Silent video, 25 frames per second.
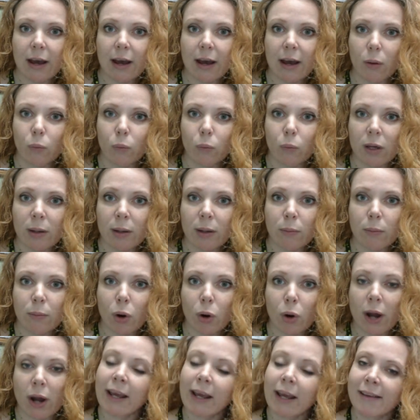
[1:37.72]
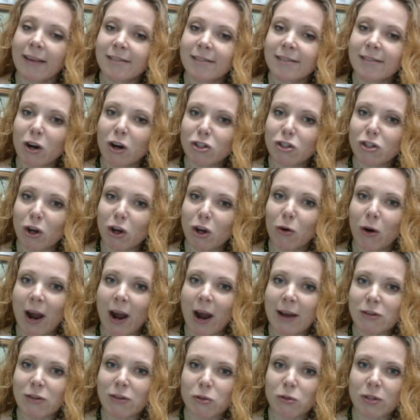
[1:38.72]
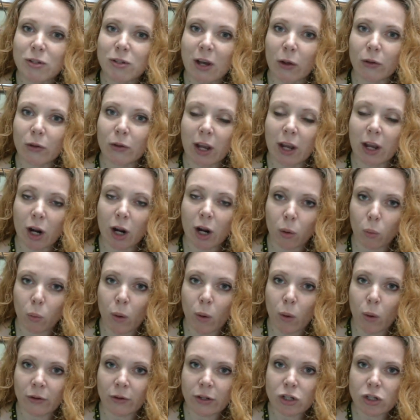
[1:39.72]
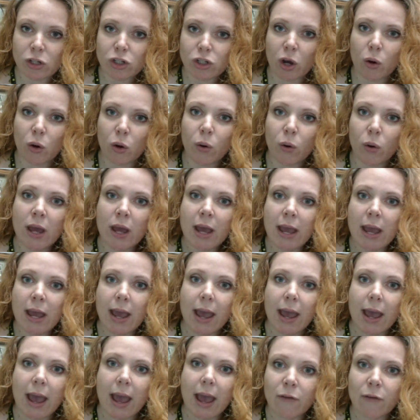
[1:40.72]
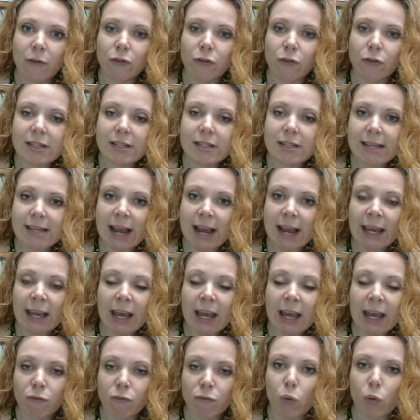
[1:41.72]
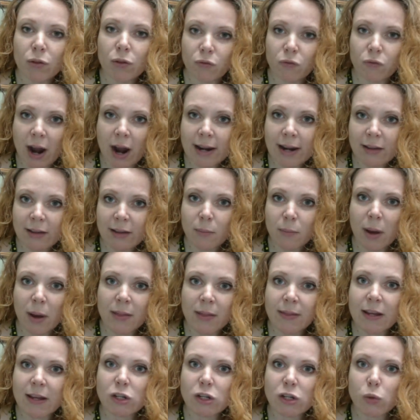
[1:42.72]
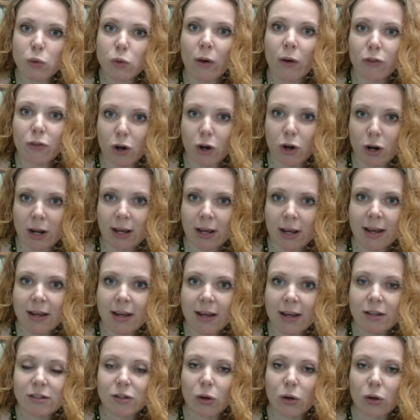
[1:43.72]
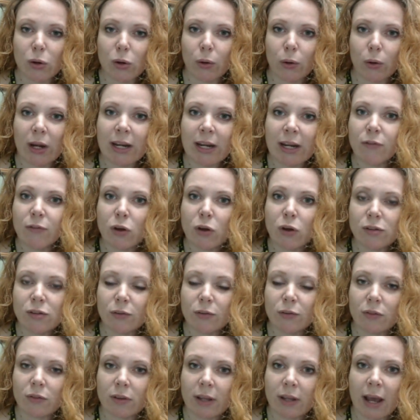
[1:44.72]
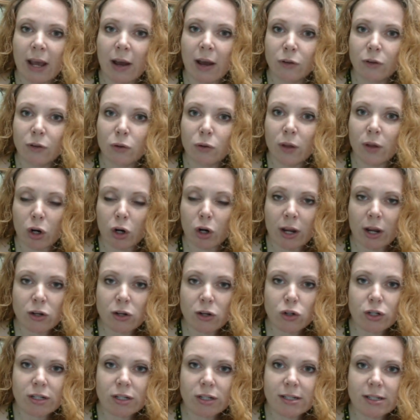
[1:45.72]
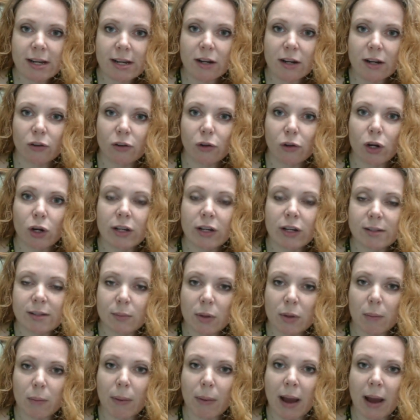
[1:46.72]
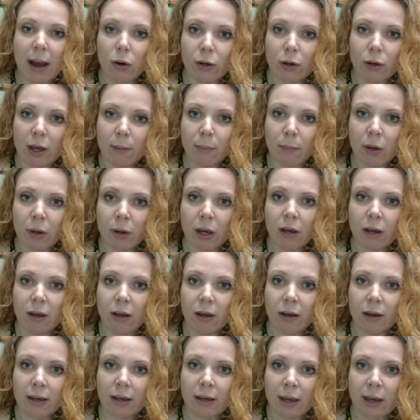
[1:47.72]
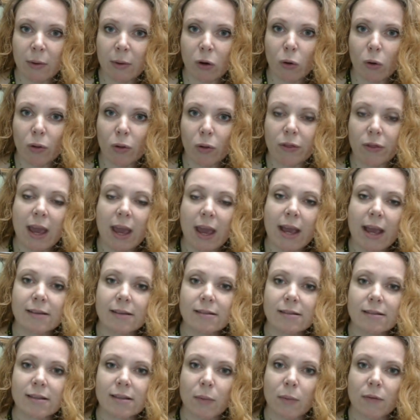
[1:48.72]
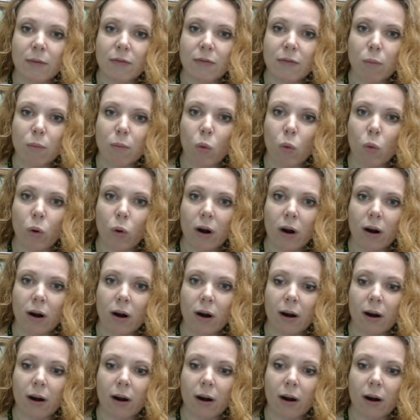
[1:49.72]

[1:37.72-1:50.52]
we broadcast our show, Grassroots Healthcare Wellness Show, every second and fourth Friday of the month at 12:30. So any of those of you that are interested in learning some of the biochemical things, some of the more